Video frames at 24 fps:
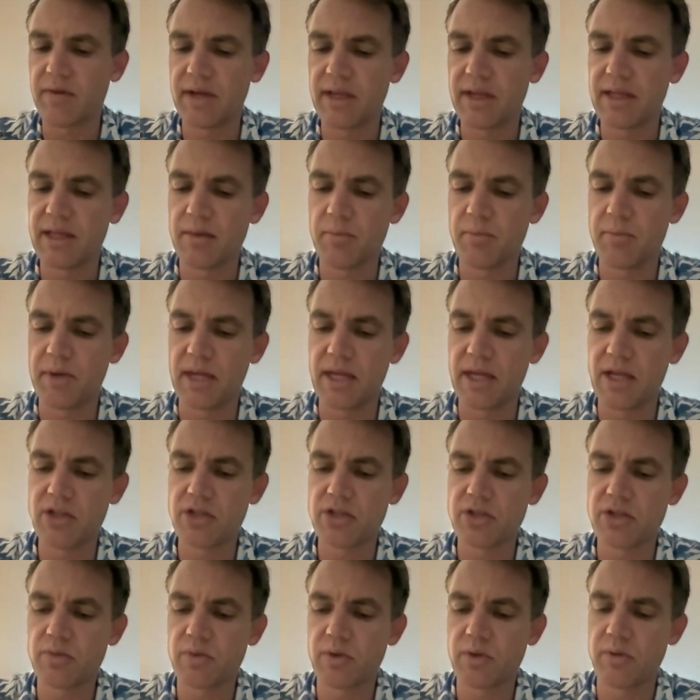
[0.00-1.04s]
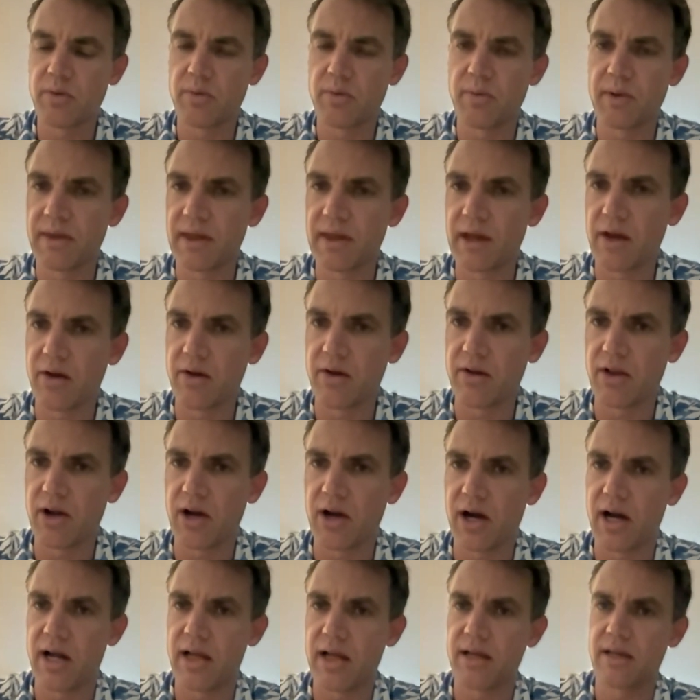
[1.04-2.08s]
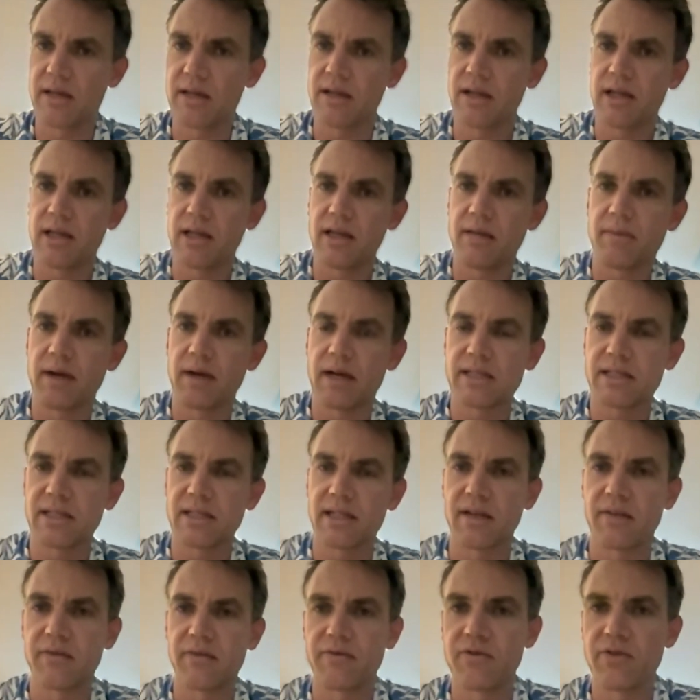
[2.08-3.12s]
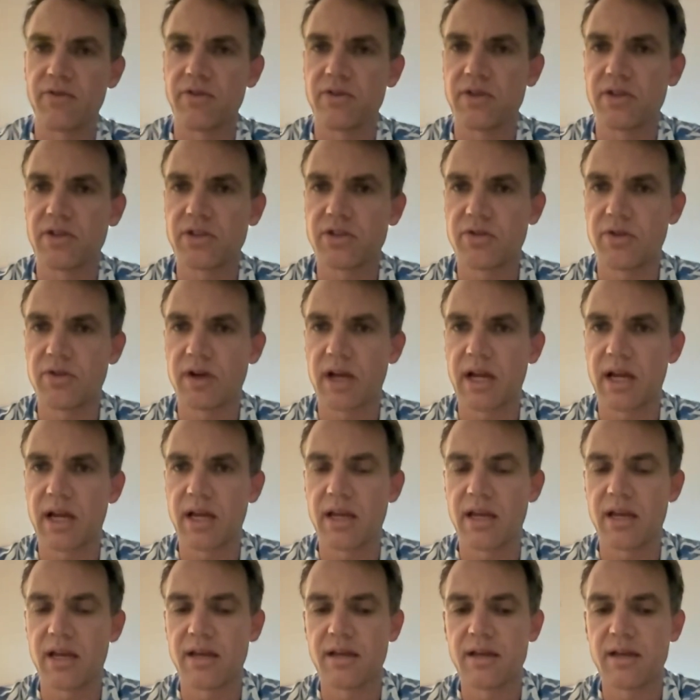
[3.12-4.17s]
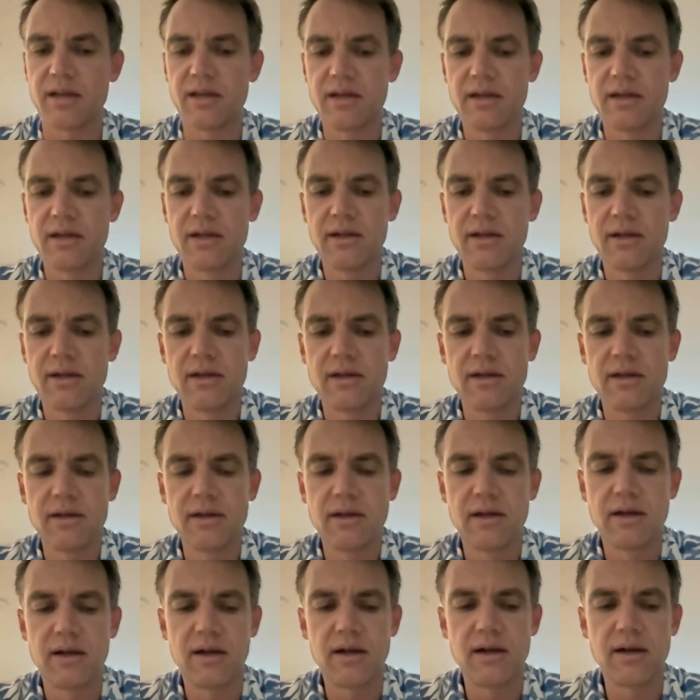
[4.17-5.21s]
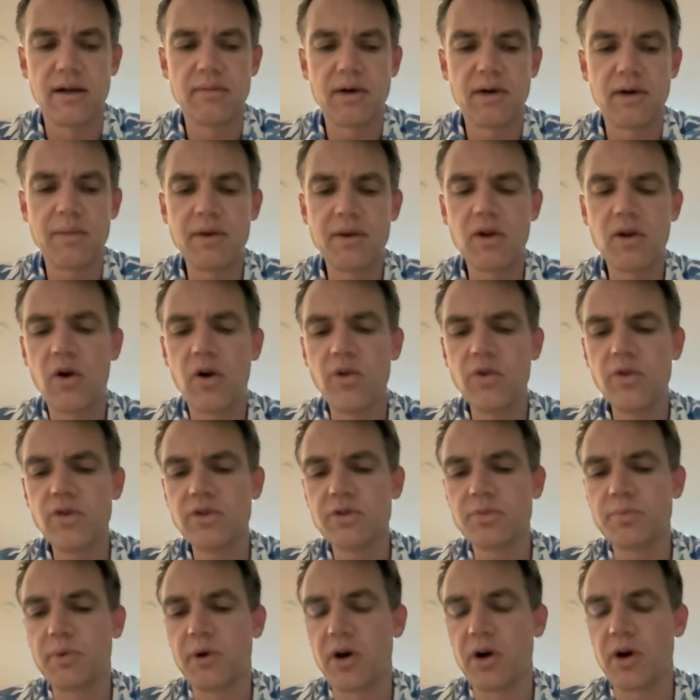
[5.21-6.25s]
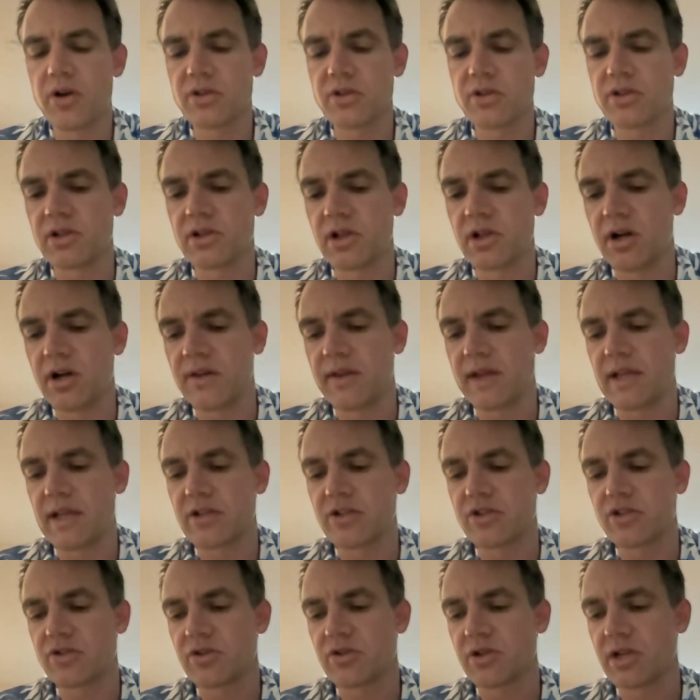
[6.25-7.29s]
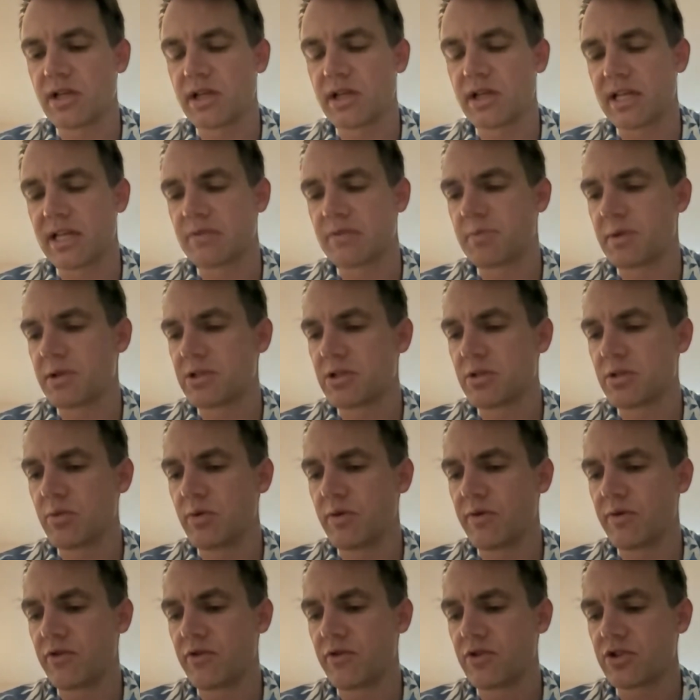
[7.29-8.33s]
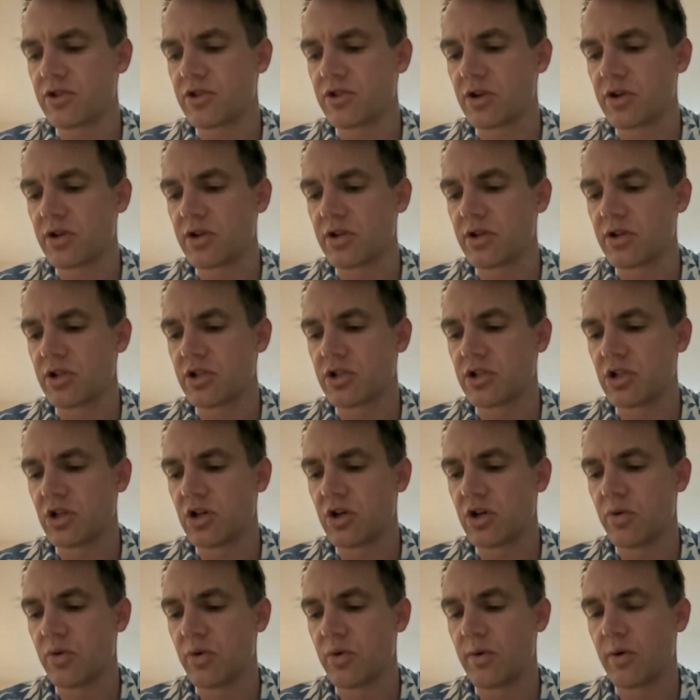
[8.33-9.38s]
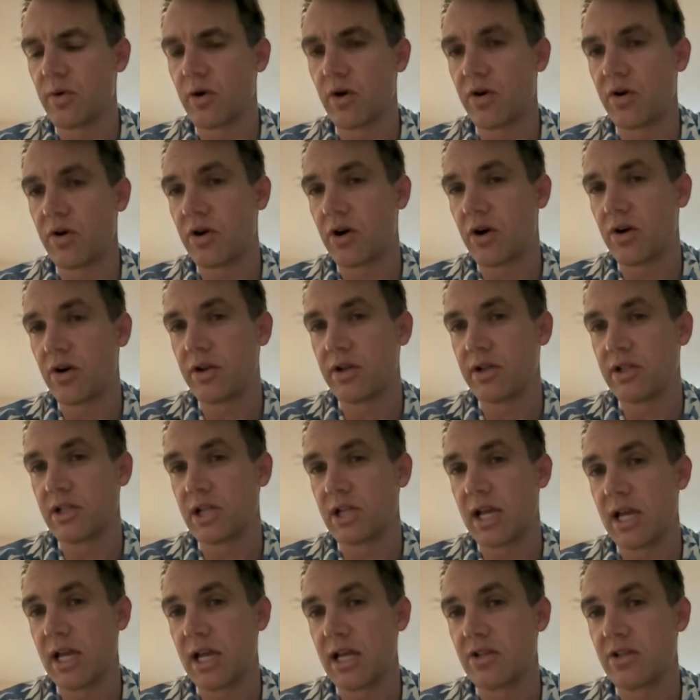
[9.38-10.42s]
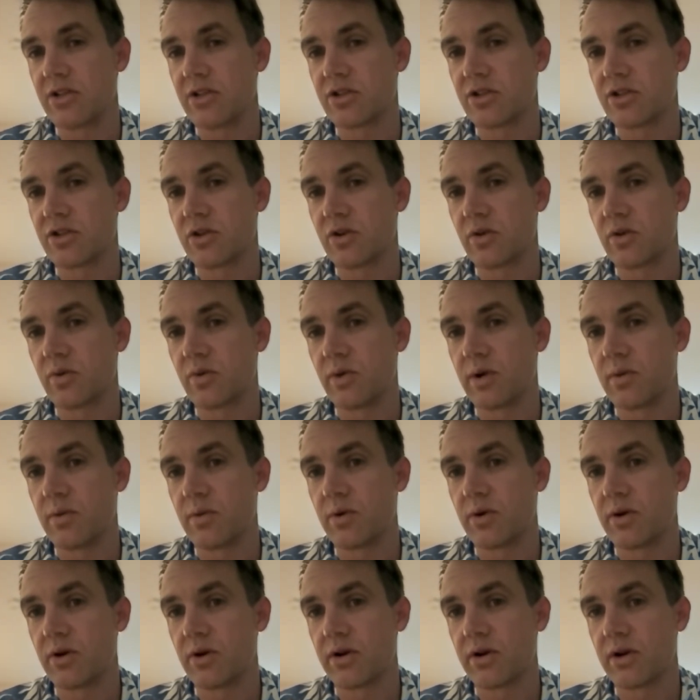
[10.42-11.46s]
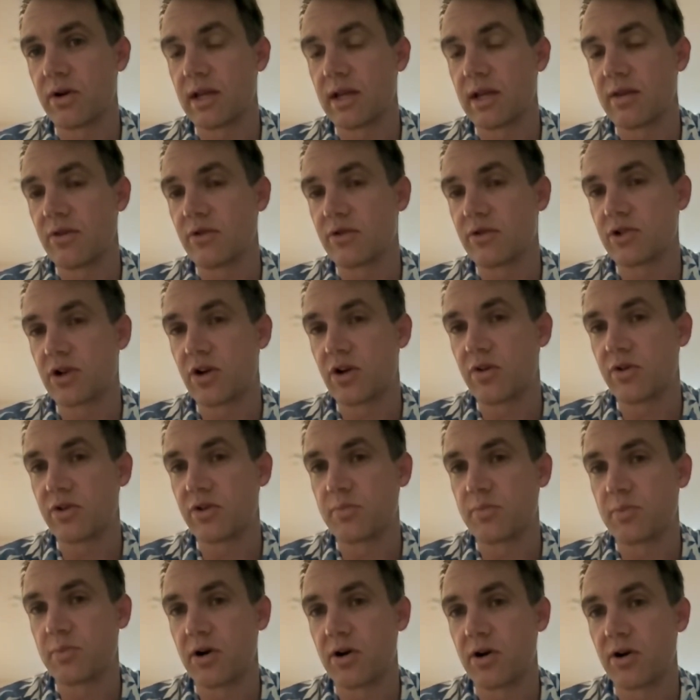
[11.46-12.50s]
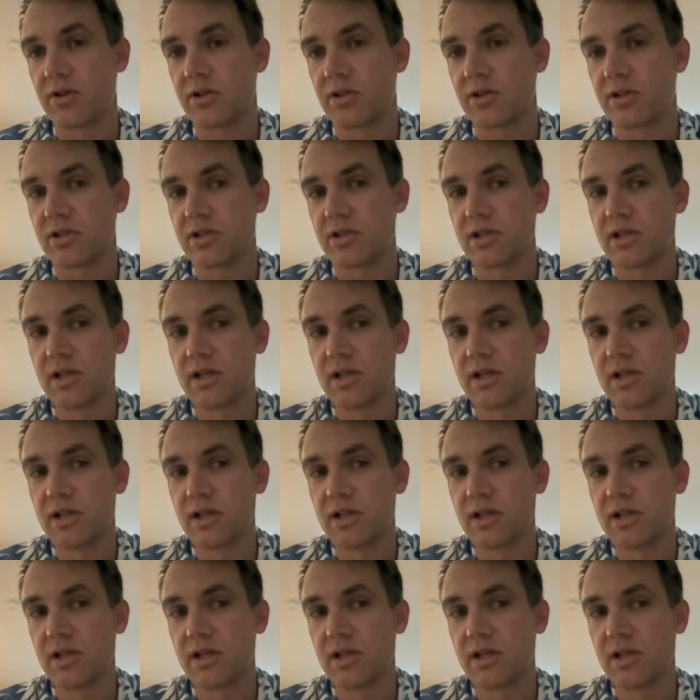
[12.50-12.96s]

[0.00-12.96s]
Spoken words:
at the beach, we would be there a lot. Mexican food is great, and I mean, all those bars along that street, like especially when we first started the show, we were all college age, so we were in those college bars